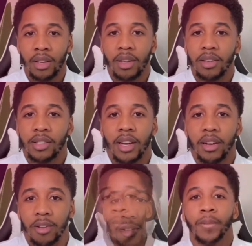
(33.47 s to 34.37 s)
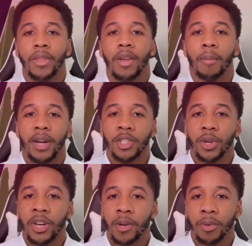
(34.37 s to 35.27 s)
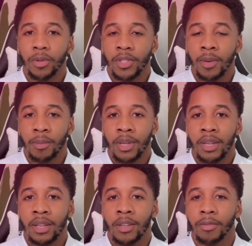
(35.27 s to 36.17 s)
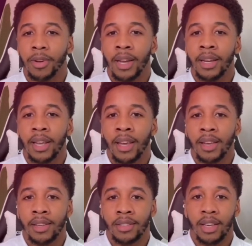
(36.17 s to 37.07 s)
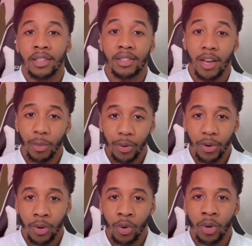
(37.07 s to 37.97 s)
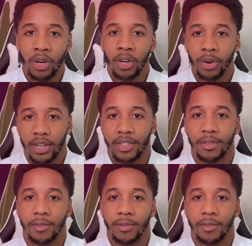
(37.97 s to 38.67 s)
style. My trading approach can be defined as a scalper or aggressive.